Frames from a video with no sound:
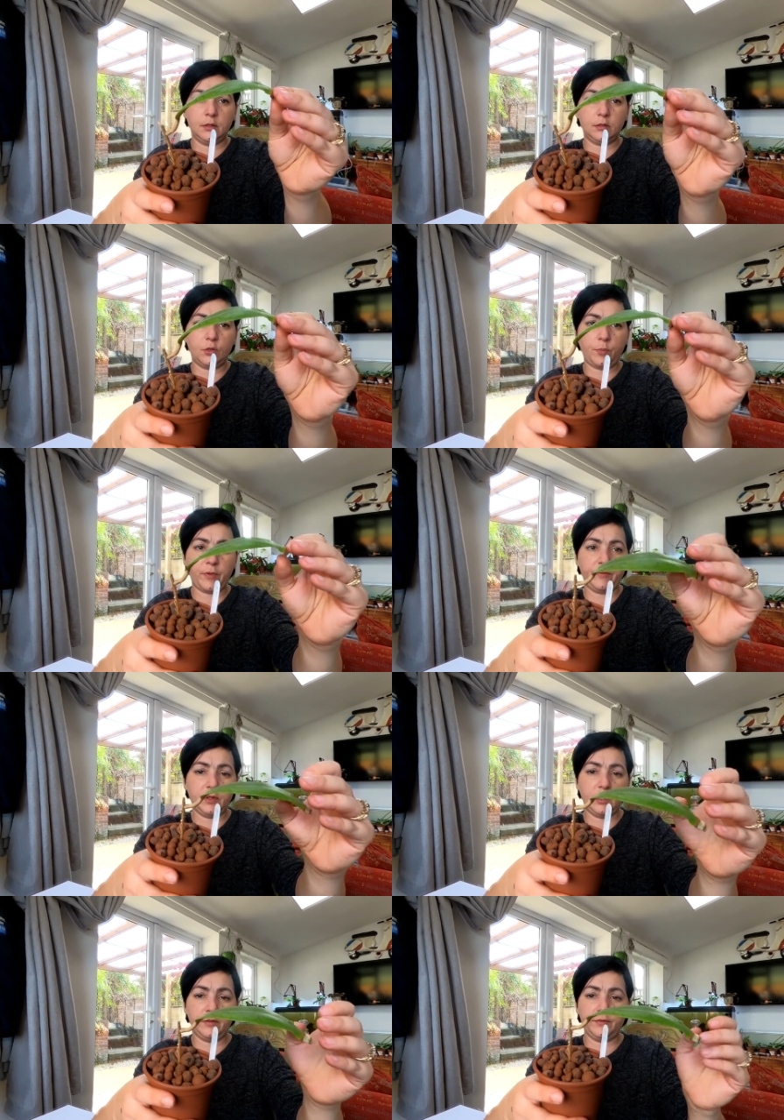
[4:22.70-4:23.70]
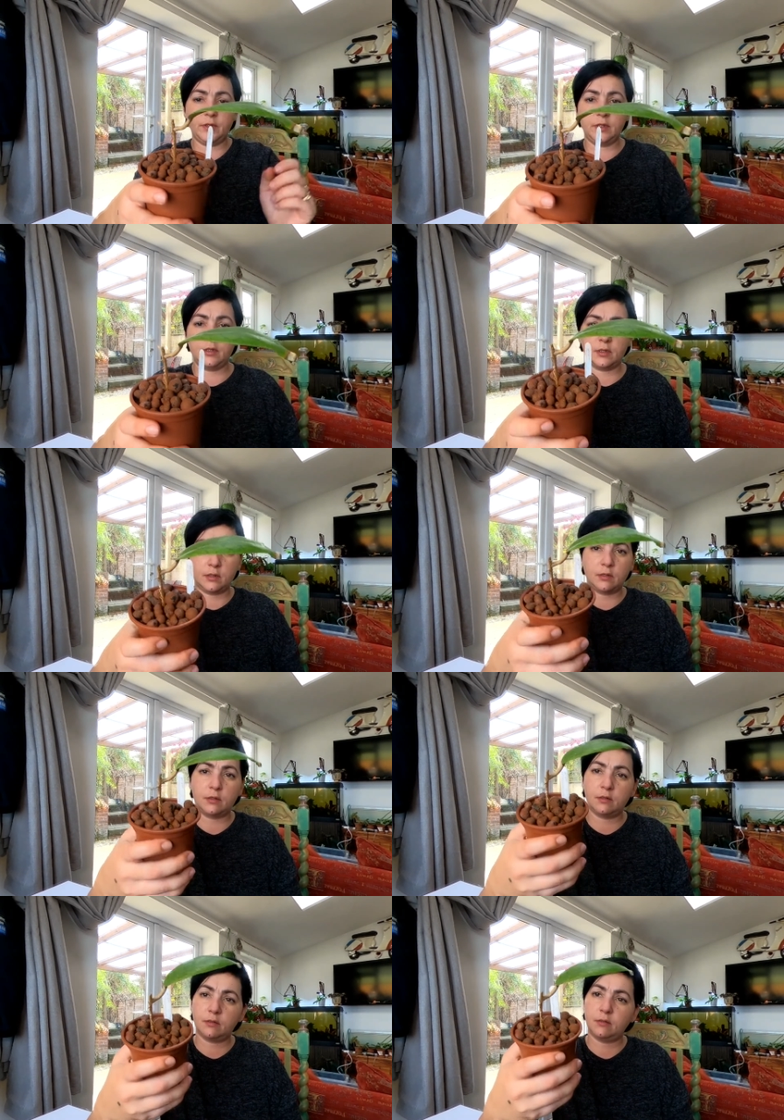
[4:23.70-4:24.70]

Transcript: the top of the leaf it's